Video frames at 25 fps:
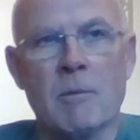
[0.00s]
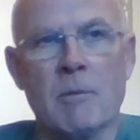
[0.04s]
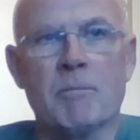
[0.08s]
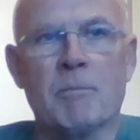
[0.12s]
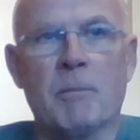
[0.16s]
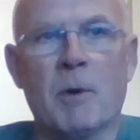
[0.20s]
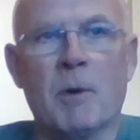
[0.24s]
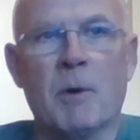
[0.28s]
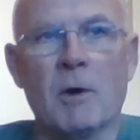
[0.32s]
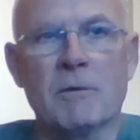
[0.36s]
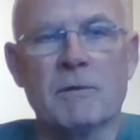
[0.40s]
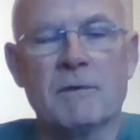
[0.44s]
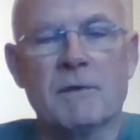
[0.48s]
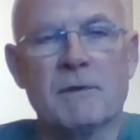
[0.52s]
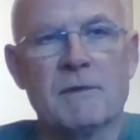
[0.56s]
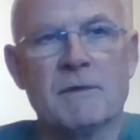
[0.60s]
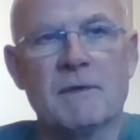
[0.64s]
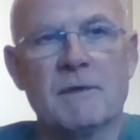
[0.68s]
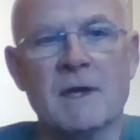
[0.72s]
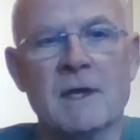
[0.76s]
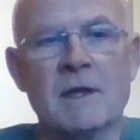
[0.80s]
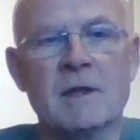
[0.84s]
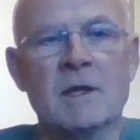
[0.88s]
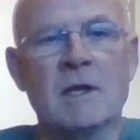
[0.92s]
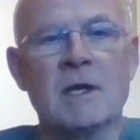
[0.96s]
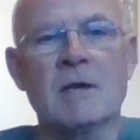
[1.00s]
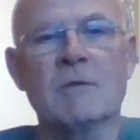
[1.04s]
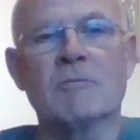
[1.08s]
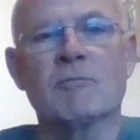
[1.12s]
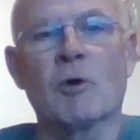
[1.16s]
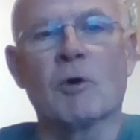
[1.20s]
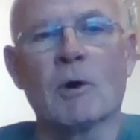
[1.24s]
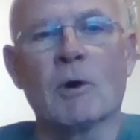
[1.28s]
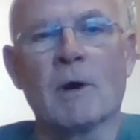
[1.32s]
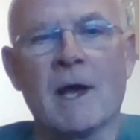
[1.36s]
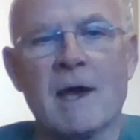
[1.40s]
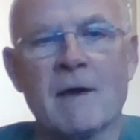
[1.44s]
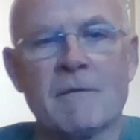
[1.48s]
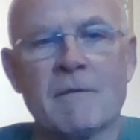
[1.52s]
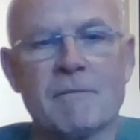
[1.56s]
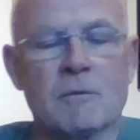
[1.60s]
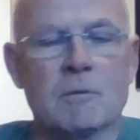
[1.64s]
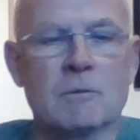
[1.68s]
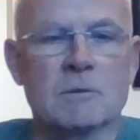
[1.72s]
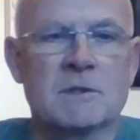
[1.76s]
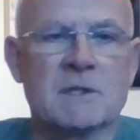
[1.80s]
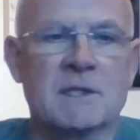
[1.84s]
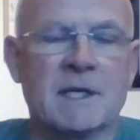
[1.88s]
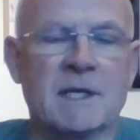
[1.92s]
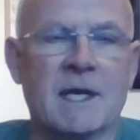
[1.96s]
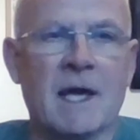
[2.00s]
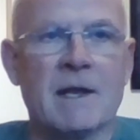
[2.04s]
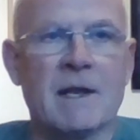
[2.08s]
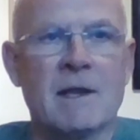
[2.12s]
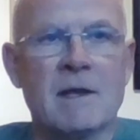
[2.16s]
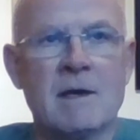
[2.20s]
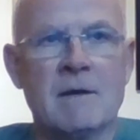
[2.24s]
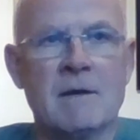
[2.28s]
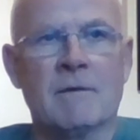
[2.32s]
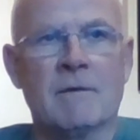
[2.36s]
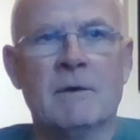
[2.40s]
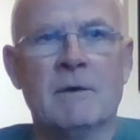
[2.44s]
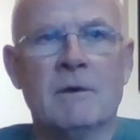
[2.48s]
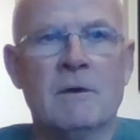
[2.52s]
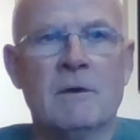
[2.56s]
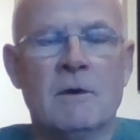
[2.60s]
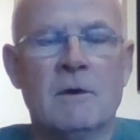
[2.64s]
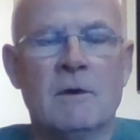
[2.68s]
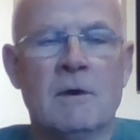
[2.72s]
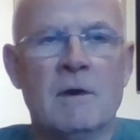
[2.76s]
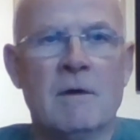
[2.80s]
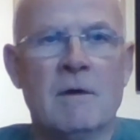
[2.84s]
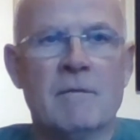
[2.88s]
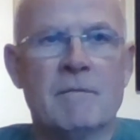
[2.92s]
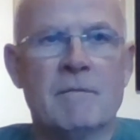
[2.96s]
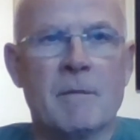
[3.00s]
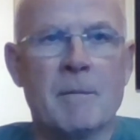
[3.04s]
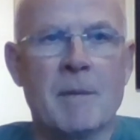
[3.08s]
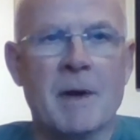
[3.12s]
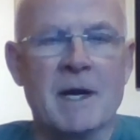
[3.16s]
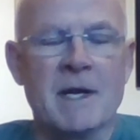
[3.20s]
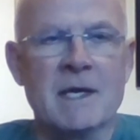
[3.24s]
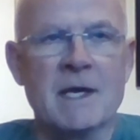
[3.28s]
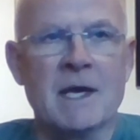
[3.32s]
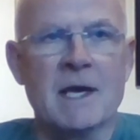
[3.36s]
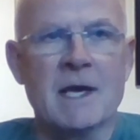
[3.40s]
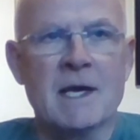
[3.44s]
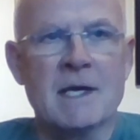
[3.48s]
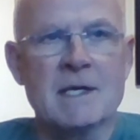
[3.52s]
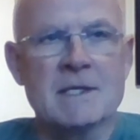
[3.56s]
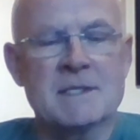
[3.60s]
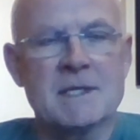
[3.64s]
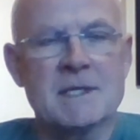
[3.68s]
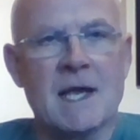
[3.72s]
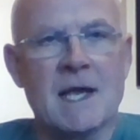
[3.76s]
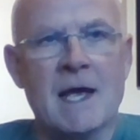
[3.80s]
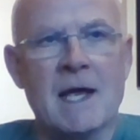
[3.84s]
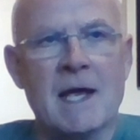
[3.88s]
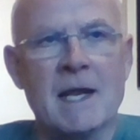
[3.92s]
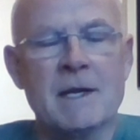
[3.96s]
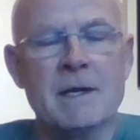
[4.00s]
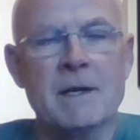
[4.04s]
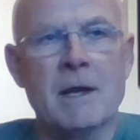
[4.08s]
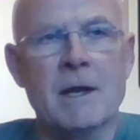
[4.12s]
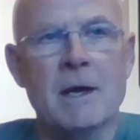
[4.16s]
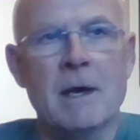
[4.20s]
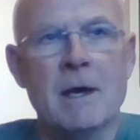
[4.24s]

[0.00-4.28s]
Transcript: were both in the Royal Air Force together for many years, and